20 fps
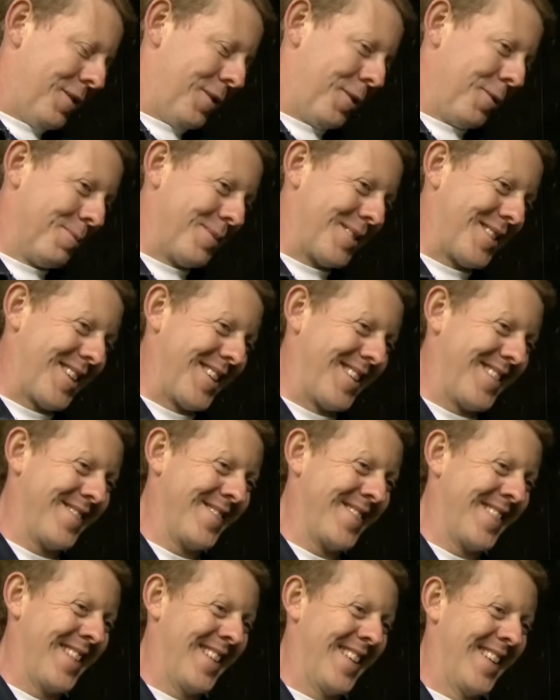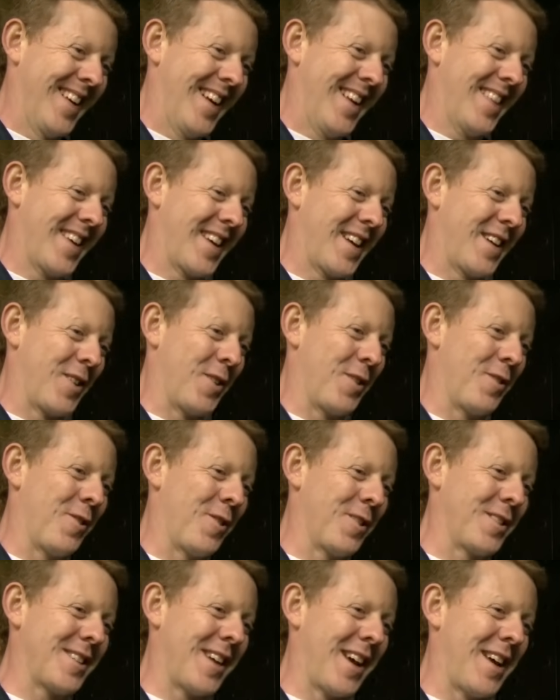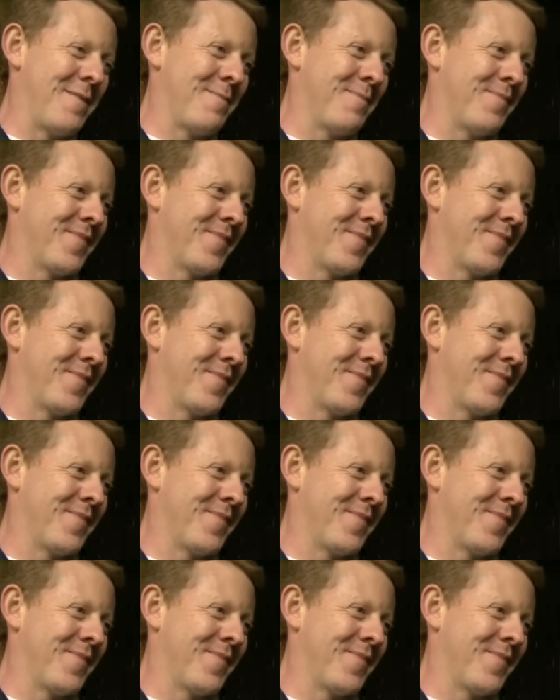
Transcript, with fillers: Oops, I think you got the wrong time.